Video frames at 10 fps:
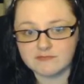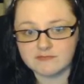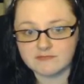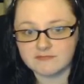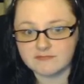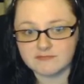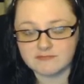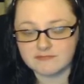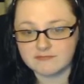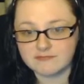
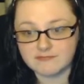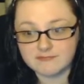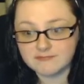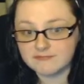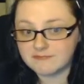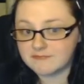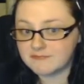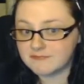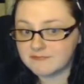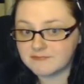
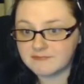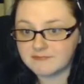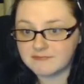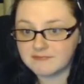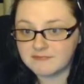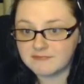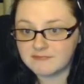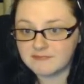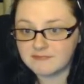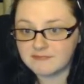
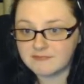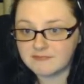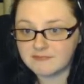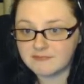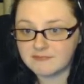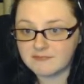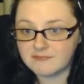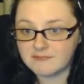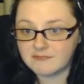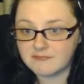
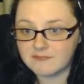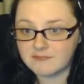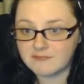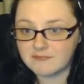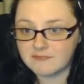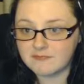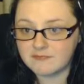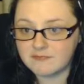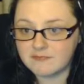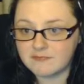
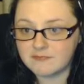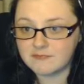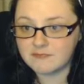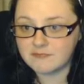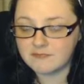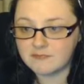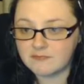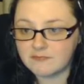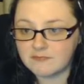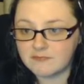
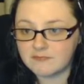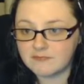This person isn't speaking.